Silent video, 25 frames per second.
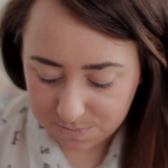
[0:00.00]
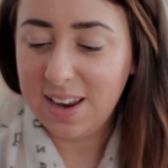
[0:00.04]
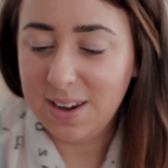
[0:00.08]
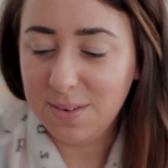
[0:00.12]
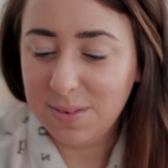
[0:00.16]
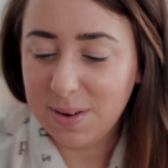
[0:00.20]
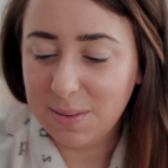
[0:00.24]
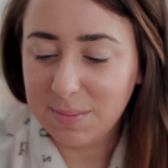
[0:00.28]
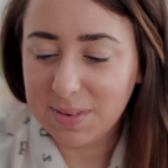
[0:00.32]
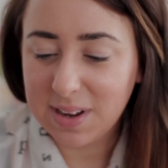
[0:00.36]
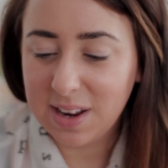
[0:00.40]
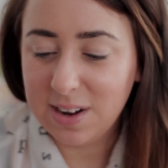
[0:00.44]

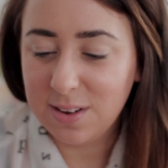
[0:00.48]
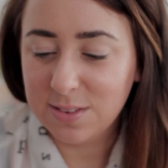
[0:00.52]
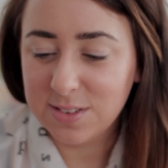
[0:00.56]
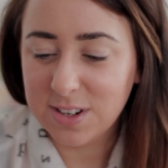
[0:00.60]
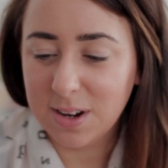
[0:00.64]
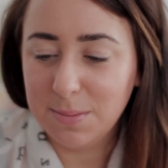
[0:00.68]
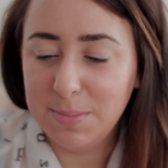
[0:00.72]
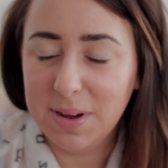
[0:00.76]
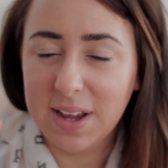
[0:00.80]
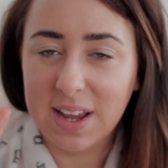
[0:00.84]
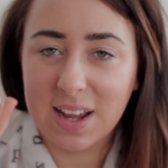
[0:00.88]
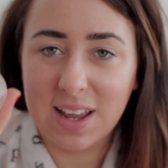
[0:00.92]
Anyway, I'm getting off
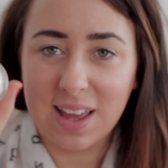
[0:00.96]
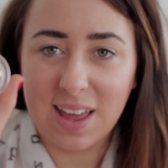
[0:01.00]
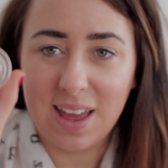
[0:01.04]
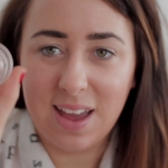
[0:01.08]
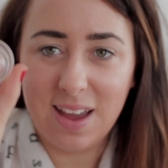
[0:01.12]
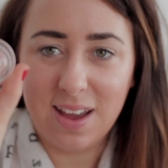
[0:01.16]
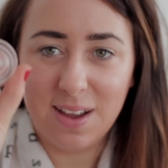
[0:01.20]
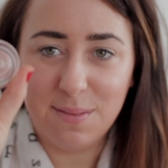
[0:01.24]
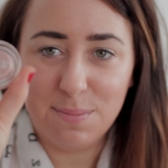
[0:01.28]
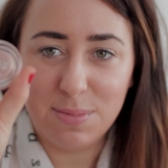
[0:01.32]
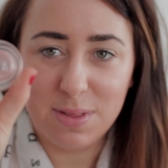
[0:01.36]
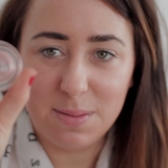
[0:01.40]
topic.
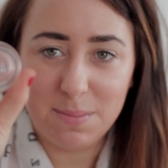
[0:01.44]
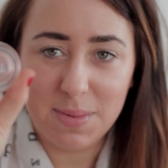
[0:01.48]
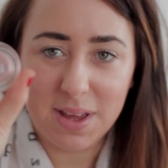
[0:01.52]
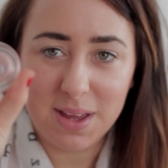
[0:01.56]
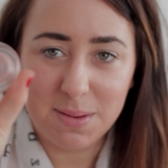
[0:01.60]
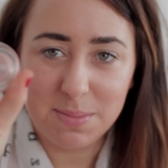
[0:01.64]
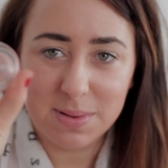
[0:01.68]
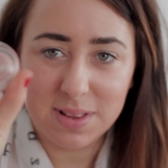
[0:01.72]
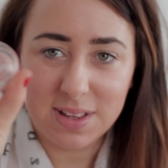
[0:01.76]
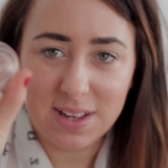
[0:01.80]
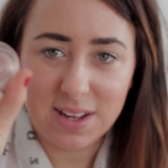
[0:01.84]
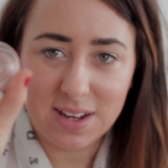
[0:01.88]
The
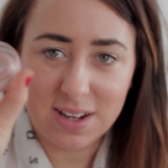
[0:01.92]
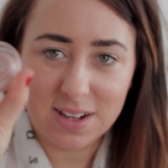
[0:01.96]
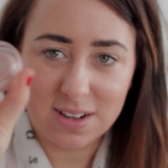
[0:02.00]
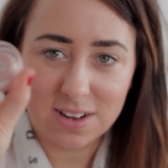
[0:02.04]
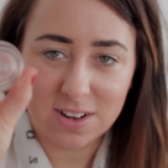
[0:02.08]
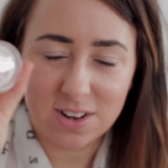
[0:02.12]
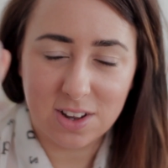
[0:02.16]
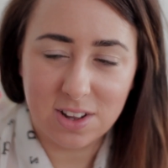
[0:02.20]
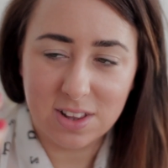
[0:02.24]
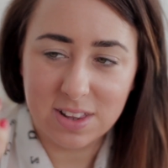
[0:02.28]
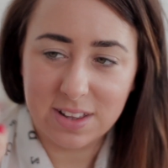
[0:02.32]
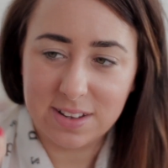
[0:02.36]
Maybelline
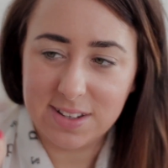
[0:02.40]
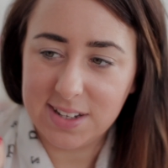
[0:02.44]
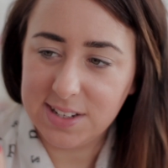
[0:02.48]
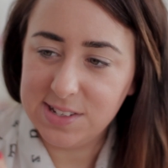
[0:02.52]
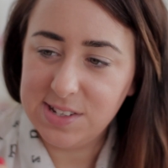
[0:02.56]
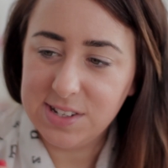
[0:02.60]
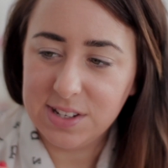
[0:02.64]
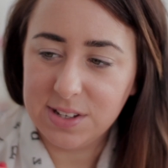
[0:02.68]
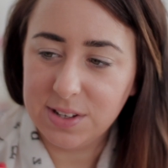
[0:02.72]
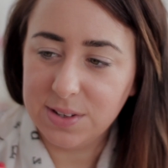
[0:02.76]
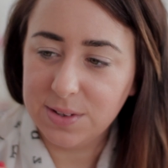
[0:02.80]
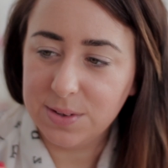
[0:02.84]
Colour
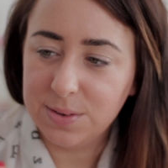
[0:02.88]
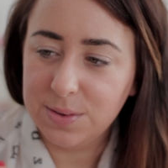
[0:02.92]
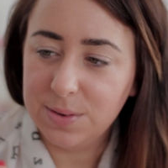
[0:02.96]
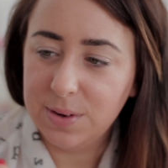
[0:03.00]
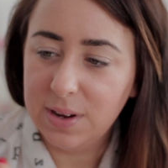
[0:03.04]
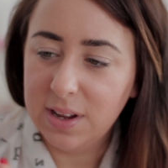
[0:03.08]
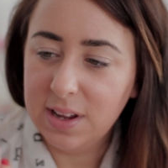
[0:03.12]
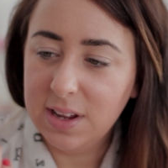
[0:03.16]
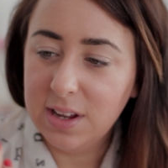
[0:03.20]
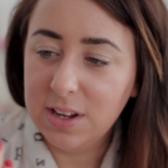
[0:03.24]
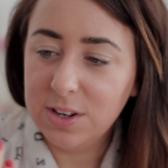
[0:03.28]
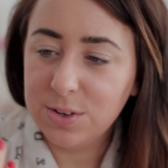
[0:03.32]
Tattoo
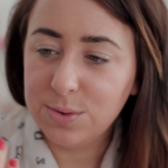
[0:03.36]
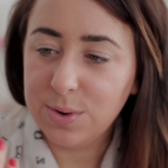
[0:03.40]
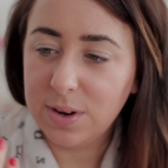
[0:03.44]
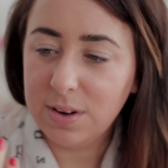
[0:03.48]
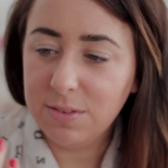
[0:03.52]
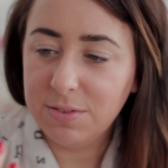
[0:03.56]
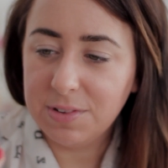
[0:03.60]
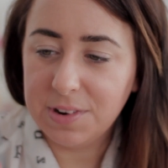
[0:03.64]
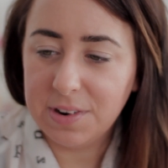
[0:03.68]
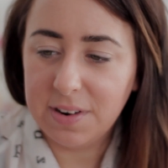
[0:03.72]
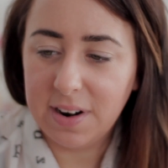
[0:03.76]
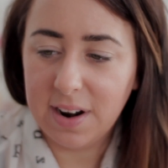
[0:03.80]

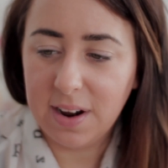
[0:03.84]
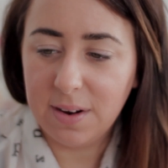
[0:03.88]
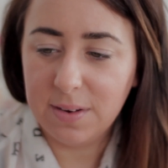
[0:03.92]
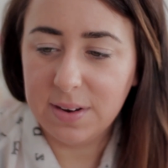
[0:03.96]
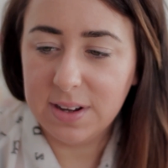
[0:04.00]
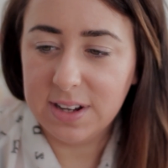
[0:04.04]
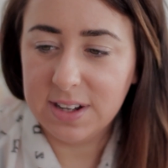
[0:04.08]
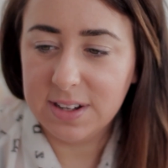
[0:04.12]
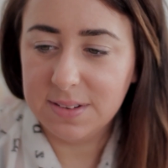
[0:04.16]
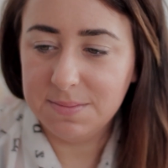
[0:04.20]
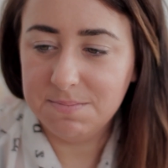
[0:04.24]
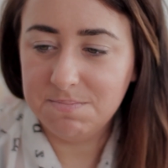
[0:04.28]

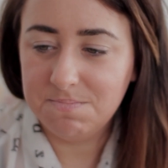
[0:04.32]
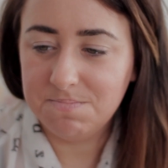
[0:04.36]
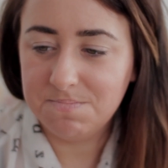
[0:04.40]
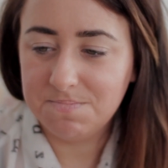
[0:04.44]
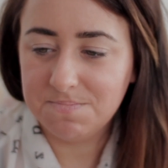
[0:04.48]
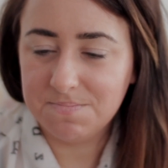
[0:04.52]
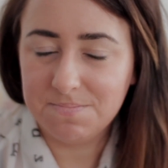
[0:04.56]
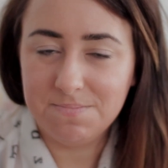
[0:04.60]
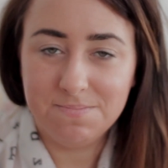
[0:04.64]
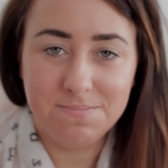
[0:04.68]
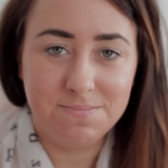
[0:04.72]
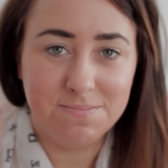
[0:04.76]
24-hour
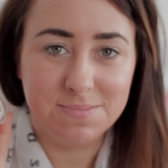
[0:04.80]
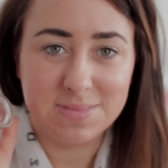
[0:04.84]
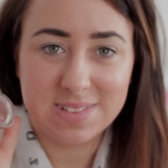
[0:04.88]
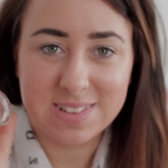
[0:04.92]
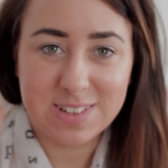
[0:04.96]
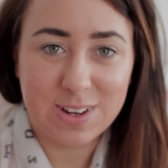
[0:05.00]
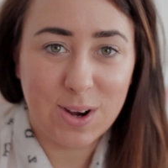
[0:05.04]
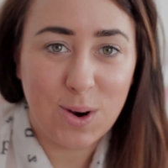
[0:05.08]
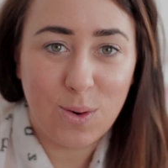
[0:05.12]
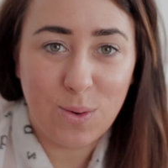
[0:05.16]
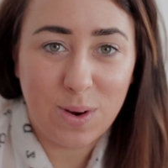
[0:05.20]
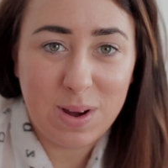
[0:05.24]

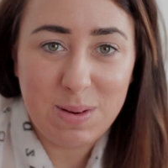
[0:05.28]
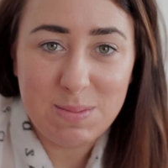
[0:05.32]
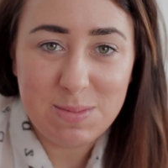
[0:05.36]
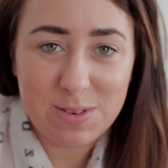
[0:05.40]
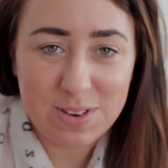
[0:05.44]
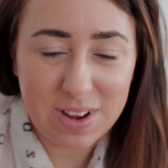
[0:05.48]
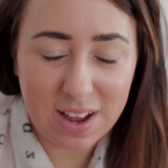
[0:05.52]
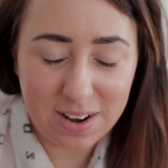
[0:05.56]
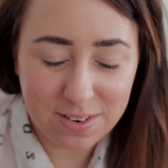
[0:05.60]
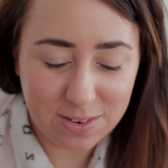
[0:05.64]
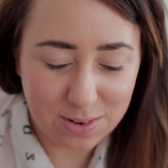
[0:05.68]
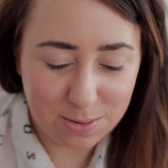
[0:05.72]
cream
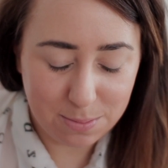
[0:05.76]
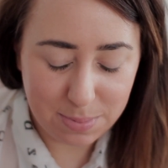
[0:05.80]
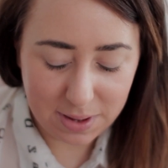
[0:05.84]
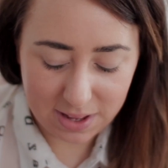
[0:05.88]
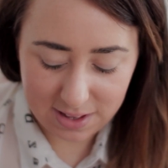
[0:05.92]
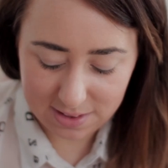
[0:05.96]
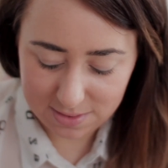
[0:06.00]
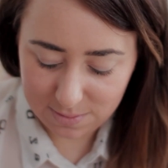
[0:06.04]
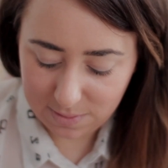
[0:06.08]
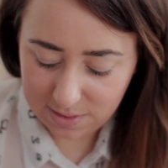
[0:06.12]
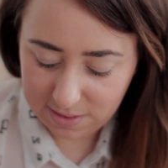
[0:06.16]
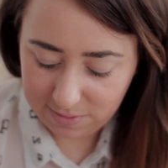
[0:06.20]
shadow
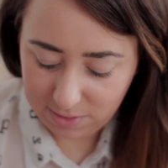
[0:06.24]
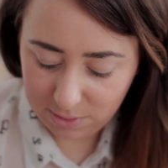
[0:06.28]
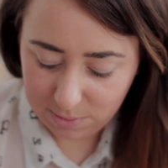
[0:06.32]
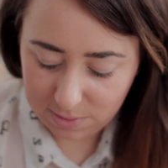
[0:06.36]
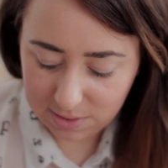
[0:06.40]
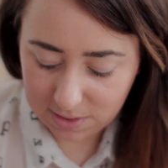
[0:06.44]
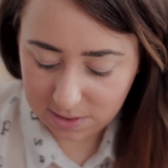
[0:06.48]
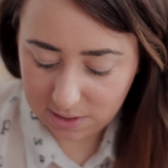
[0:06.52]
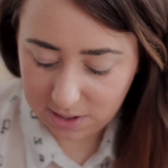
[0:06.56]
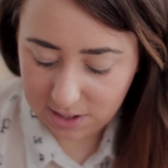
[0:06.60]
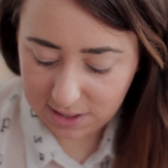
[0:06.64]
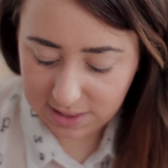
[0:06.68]
base, whatever you
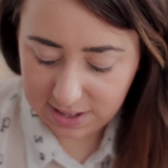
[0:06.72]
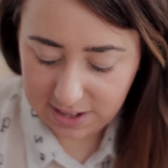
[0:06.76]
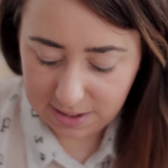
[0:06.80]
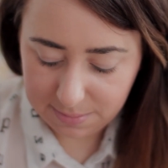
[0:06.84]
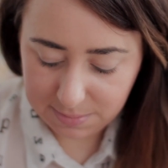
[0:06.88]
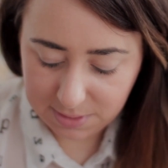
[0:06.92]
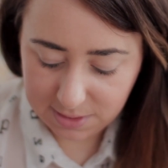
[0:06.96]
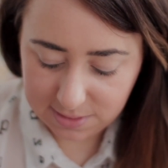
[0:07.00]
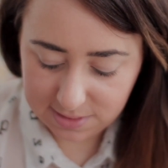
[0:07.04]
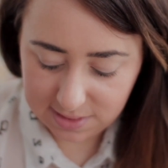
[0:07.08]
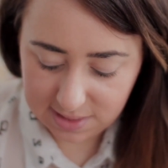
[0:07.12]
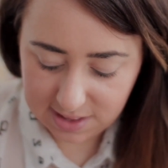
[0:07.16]
want to call it.
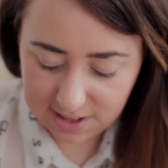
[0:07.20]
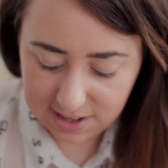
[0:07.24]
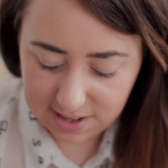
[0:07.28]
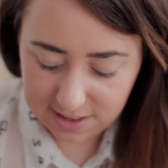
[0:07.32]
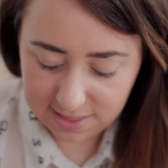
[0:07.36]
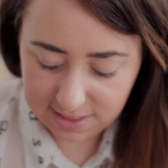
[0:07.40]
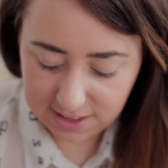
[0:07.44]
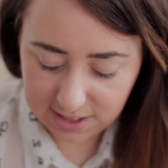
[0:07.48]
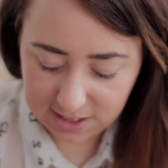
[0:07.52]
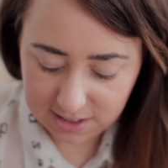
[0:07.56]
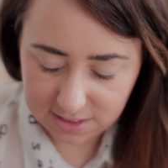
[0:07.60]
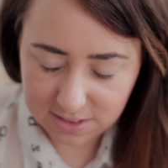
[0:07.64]
I'm using that. I
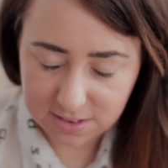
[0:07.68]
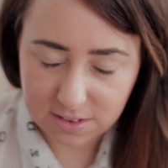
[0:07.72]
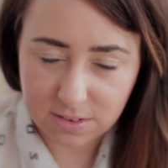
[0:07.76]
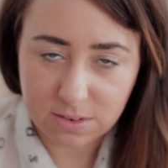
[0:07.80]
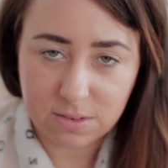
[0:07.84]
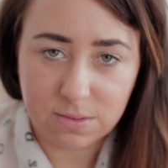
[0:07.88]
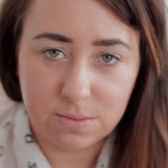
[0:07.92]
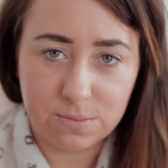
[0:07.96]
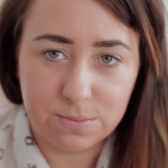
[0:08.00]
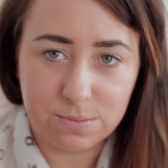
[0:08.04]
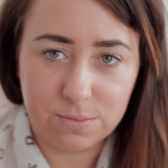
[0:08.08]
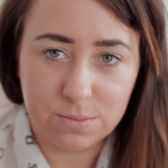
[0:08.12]
think it's
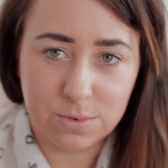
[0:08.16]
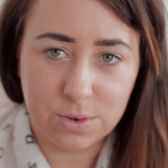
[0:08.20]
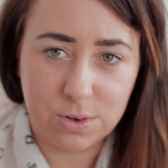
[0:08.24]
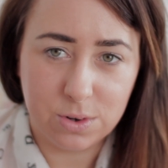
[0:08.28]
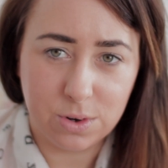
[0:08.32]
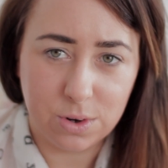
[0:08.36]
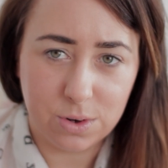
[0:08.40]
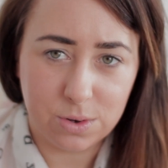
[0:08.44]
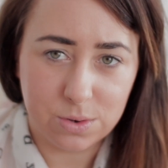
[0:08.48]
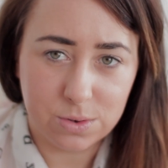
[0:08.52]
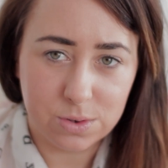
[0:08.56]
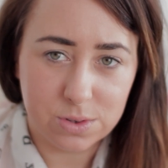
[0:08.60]

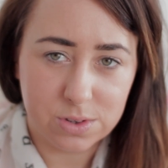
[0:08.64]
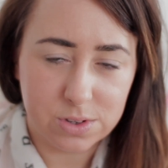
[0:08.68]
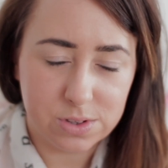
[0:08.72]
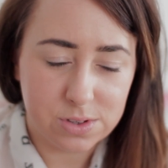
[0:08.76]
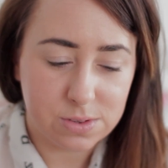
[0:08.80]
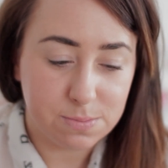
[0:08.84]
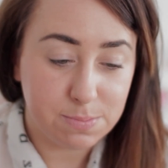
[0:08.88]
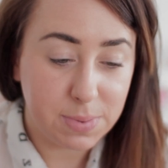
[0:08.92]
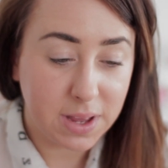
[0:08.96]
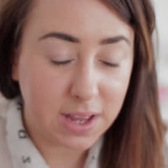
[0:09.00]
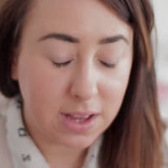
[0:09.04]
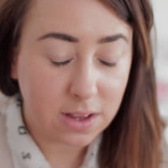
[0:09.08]

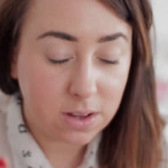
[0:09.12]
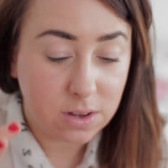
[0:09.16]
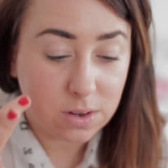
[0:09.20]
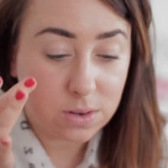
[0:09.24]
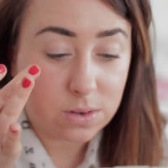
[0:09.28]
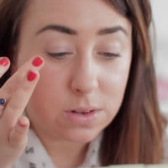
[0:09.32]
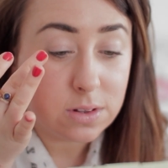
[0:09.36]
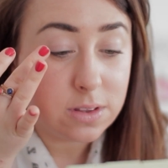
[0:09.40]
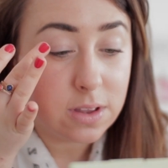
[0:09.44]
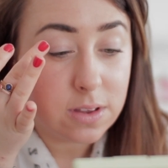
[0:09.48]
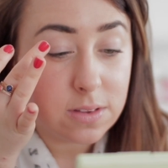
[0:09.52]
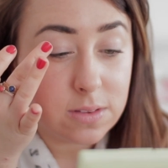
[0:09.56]
gold, pink
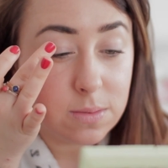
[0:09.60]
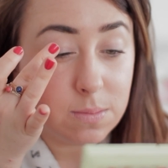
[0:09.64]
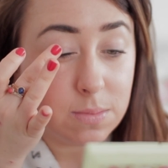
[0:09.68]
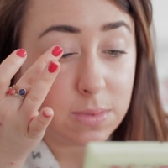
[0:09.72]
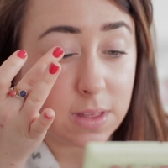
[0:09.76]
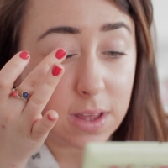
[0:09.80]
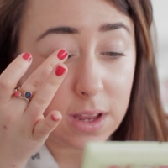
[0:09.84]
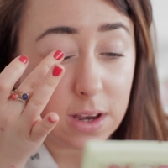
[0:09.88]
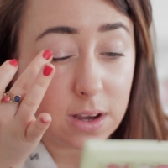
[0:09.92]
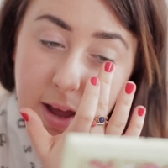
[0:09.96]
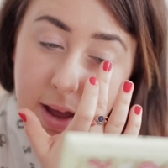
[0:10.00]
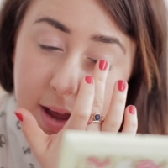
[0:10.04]
gold or
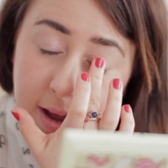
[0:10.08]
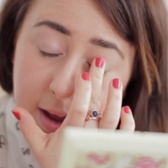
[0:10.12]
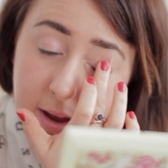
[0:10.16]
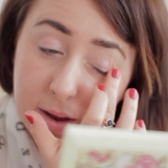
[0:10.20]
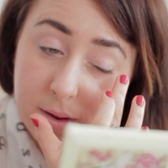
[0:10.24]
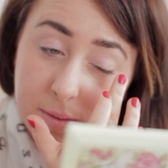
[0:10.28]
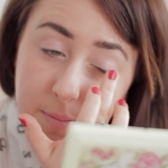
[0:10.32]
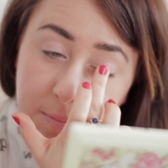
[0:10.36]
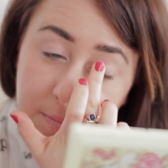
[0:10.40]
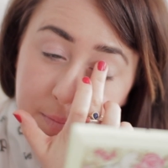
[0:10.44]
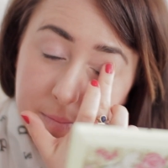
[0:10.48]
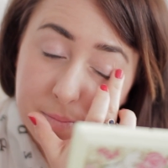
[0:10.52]
something.
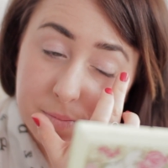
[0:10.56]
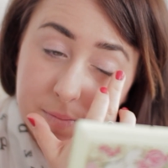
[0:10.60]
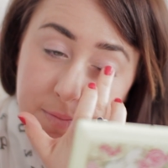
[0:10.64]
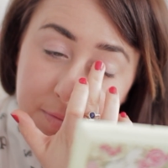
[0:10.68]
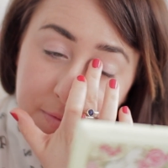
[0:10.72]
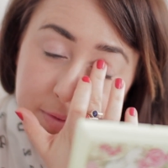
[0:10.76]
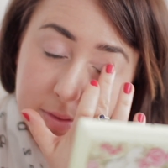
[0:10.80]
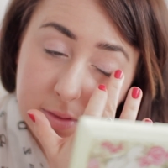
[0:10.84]
I